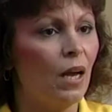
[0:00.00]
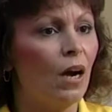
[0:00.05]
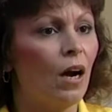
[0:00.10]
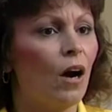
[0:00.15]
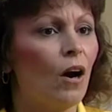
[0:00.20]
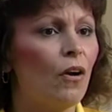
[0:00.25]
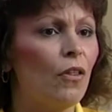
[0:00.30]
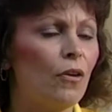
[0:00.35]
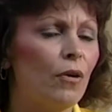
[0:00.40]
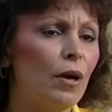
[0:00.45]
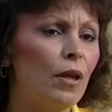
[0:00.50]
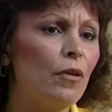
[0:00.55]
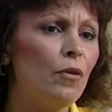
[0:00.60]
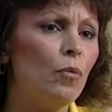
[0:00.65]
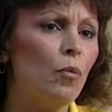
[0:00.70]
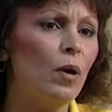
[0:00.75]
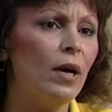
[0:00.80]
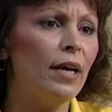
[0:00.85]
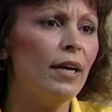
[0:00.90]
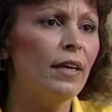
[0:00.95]
Are there other
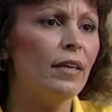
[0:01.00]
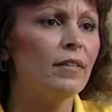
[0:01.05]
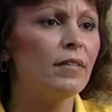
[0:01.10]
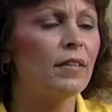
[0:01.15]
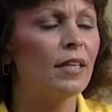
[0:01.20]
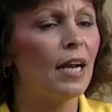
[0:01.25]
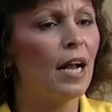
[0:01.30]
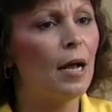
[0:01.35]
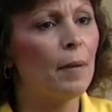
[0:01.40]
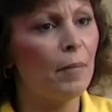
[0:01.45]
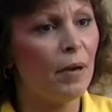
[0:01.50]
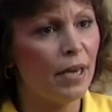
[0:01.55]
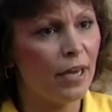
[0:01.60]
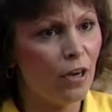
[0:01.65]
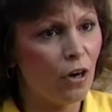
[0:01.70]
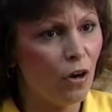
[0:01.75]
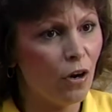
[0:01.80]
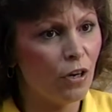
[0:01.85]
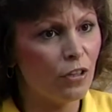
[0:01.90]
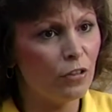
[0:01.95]
ways that I might
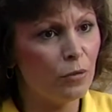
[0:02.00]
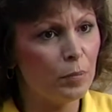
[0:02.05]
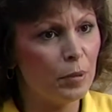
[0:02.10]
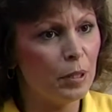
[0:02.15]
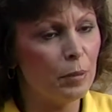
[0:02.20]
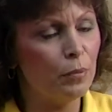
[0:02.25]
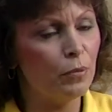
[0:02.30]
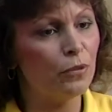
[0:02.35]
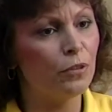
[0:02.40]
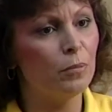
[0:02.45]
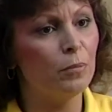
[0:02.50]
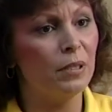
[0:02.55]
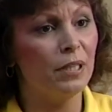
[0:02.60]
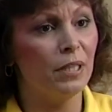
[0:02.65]
cause people to be